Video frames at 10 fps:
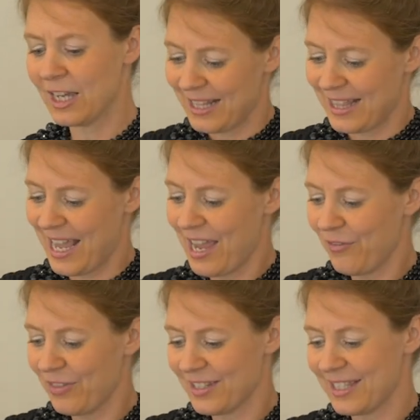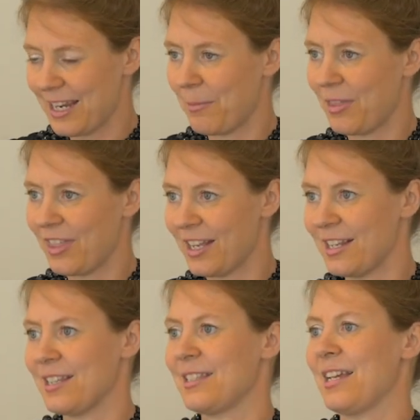They have the same
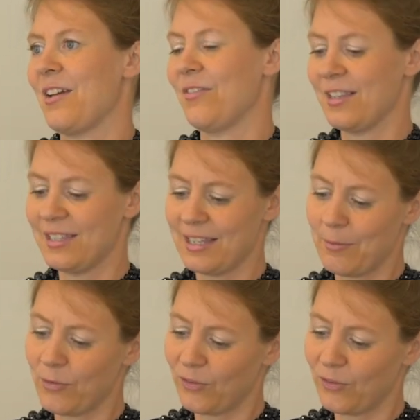thickness, they have the same